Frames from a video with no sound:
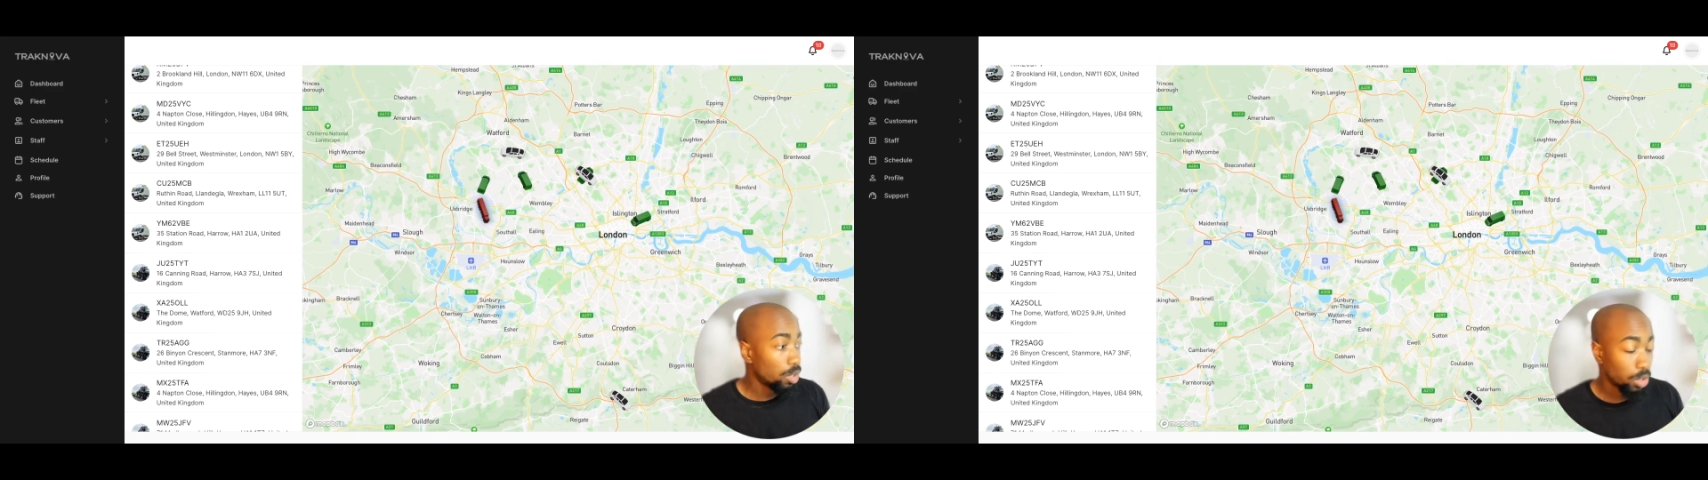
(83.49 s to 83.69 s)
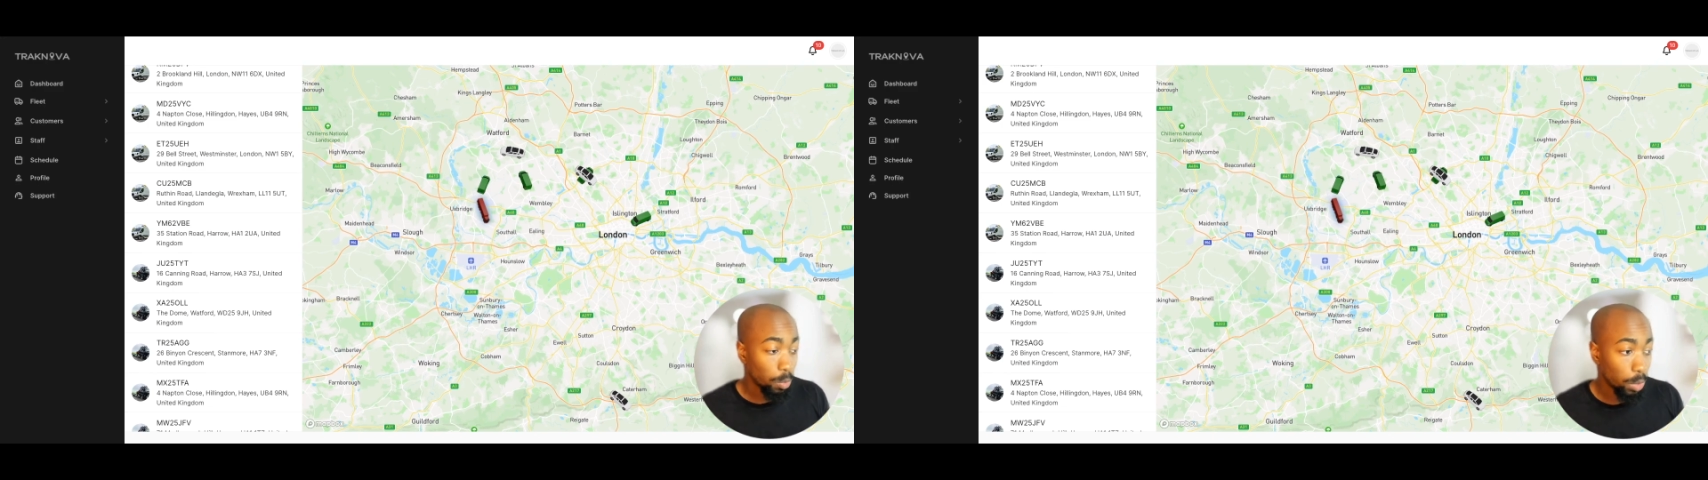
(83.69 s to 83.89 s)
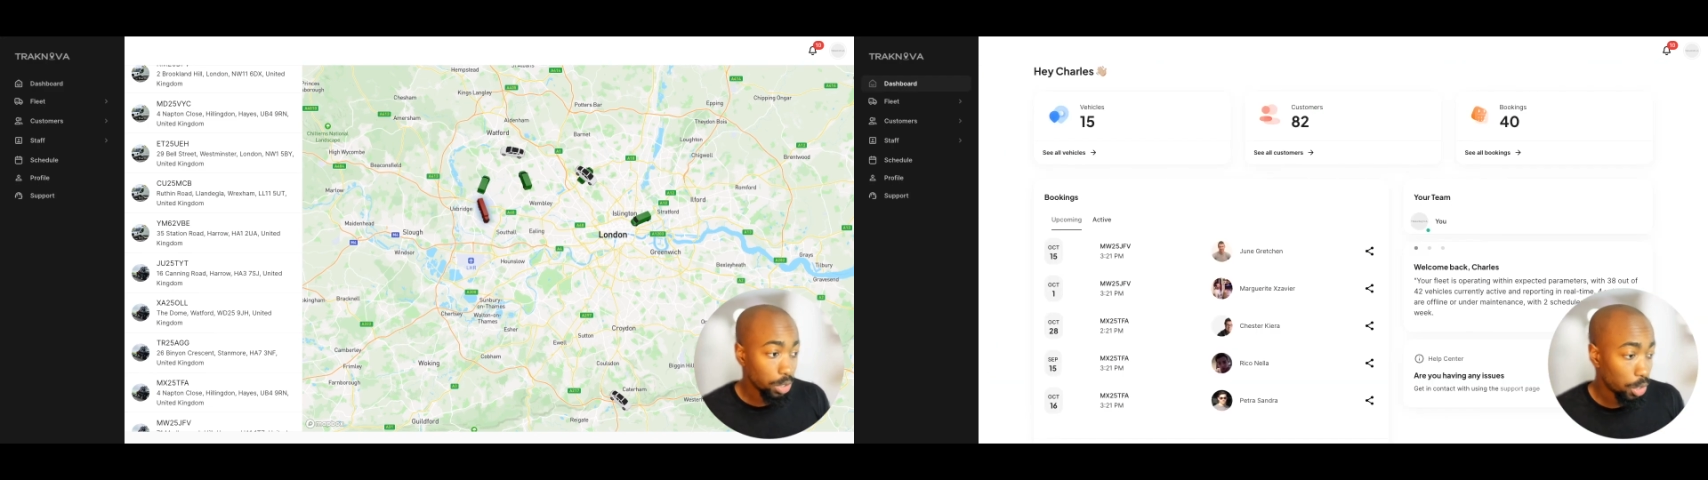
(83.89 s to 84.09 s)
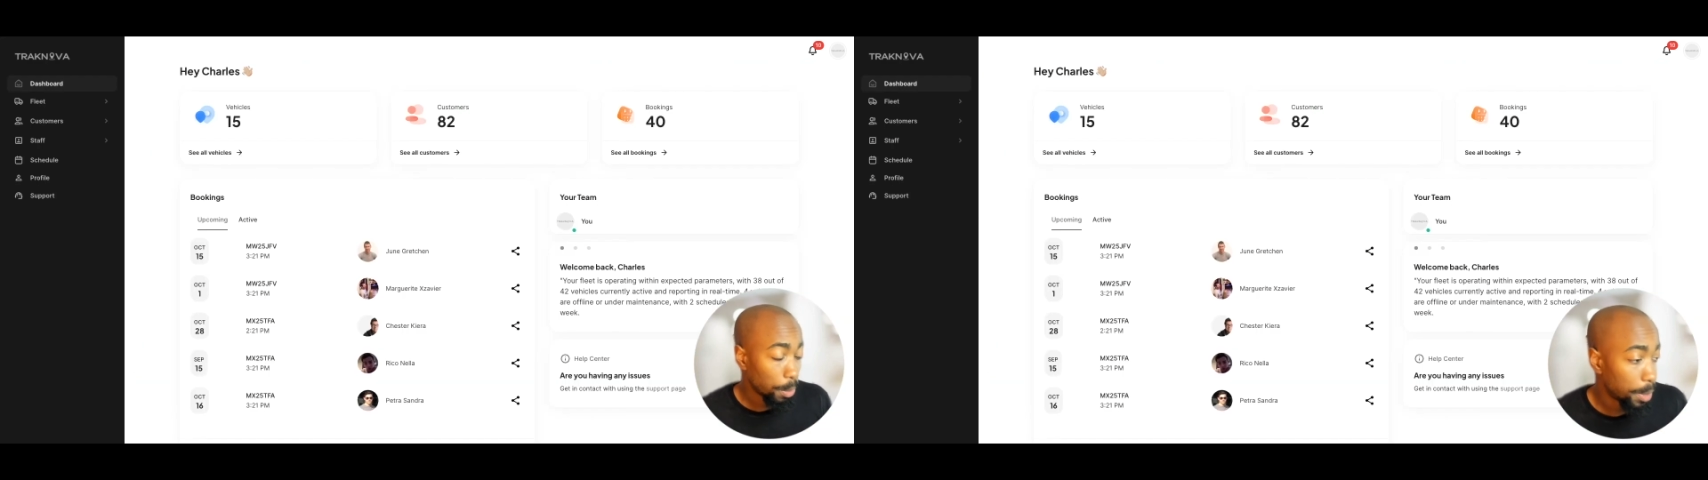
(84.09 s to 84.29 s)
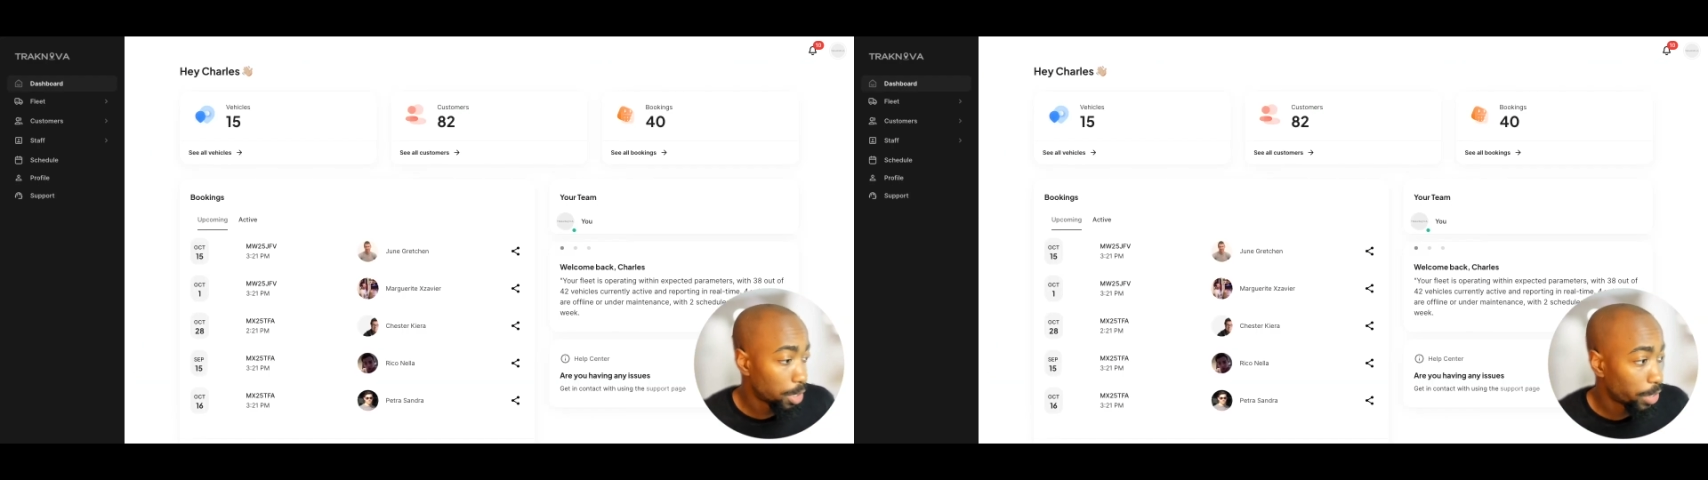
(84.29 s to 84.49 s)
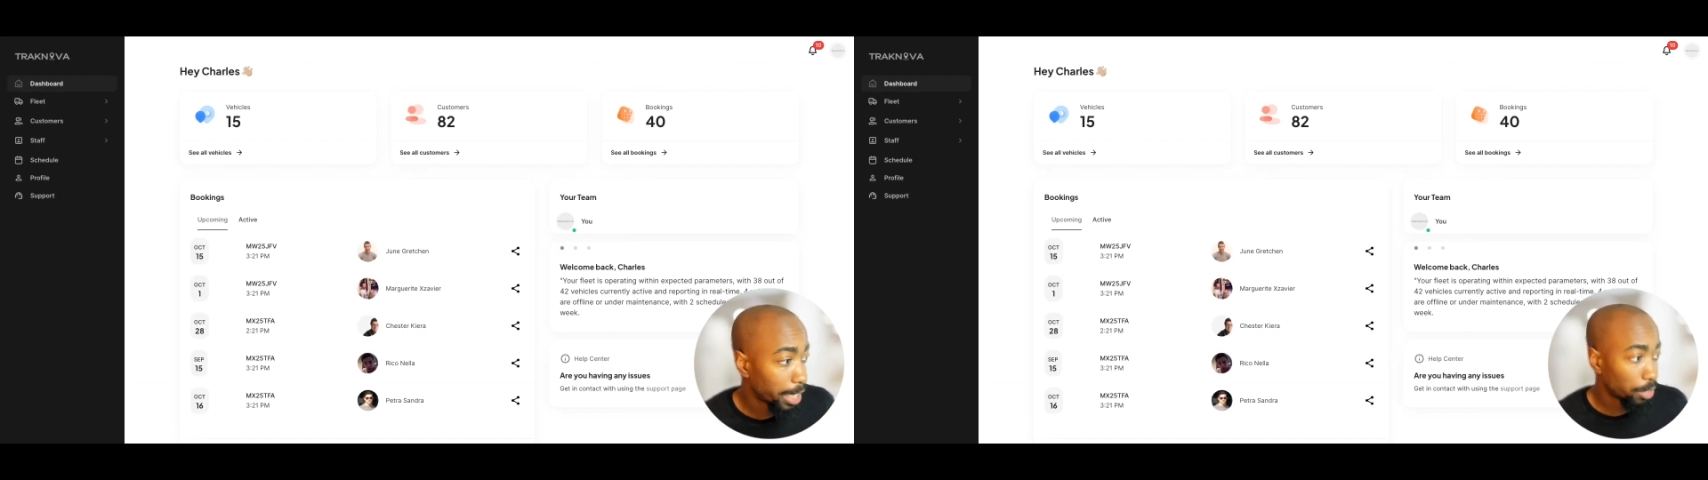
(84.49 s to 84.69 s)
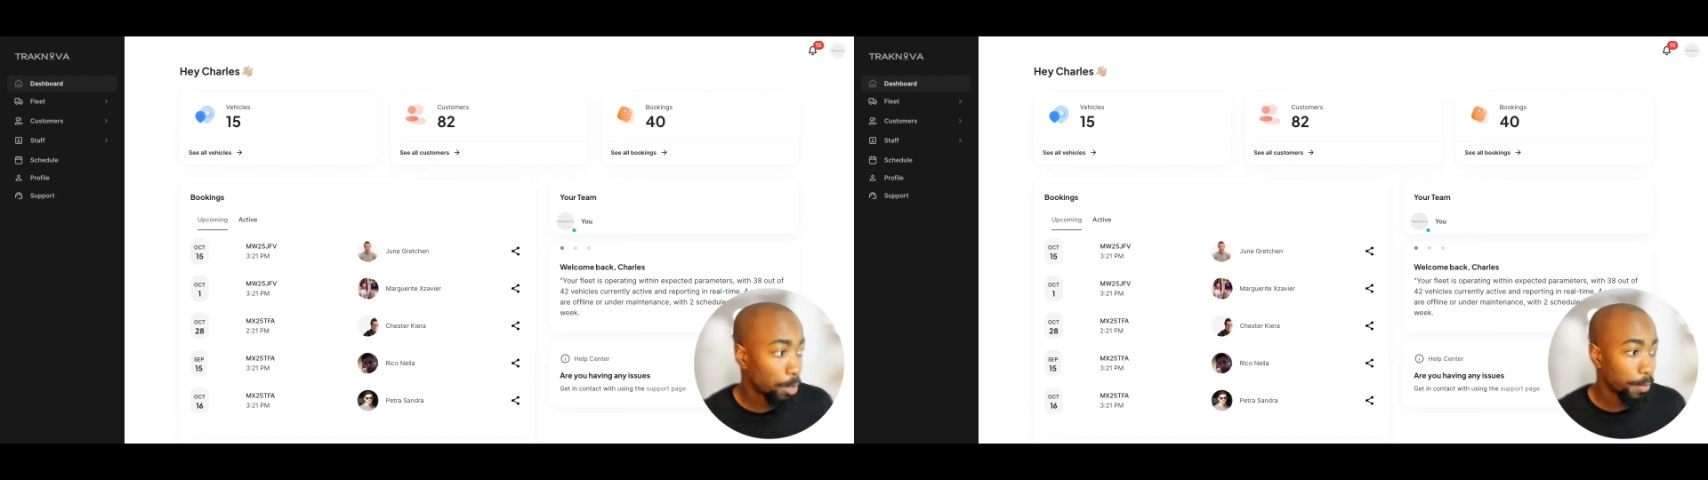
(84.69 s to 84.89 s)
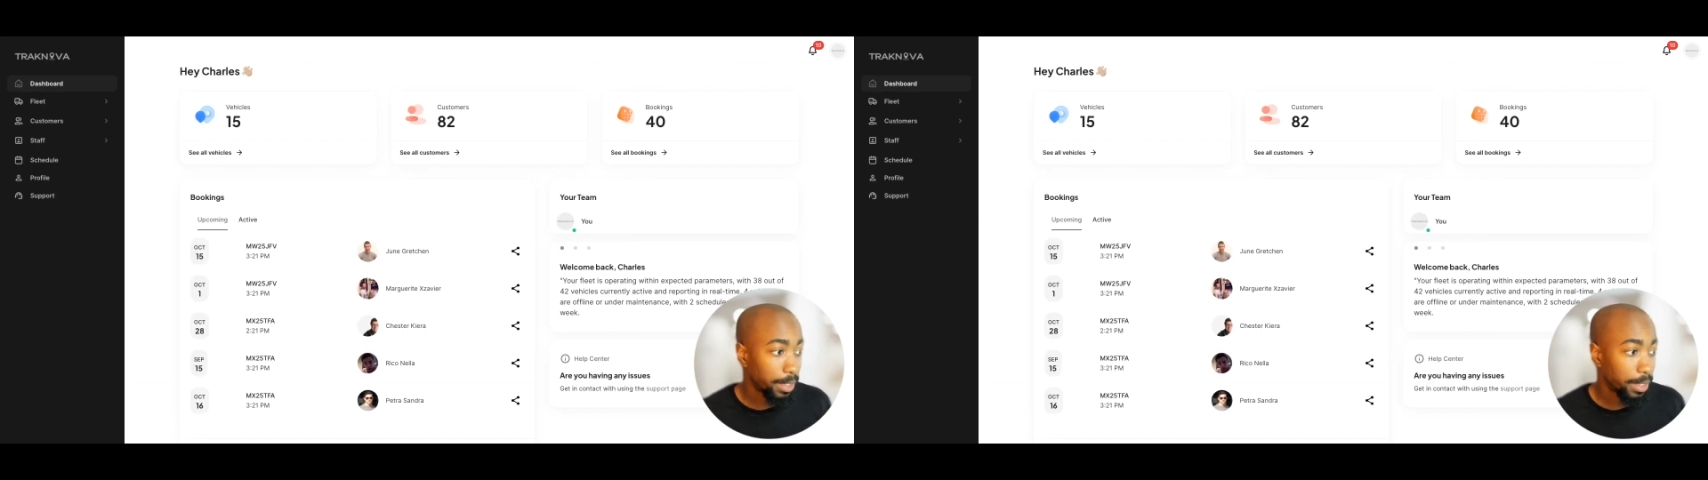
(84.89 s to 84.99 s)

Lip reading: So once you open the Traknova